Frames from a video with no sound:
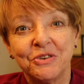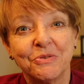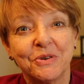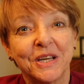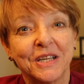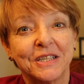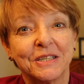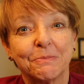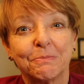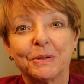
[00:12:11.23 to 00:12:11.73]
to
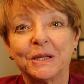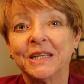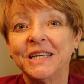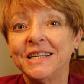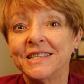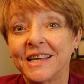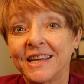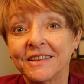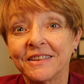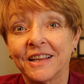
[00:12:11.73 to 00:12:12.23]
it,
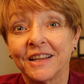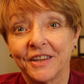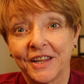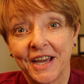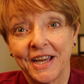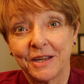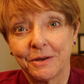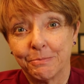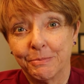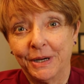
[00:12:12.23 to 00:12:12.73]
please hit the
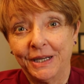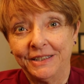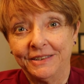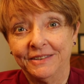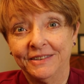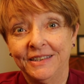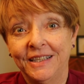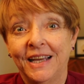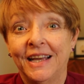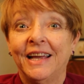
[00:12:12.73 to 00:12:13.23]
like
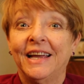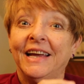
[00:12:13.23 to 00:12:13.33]
button.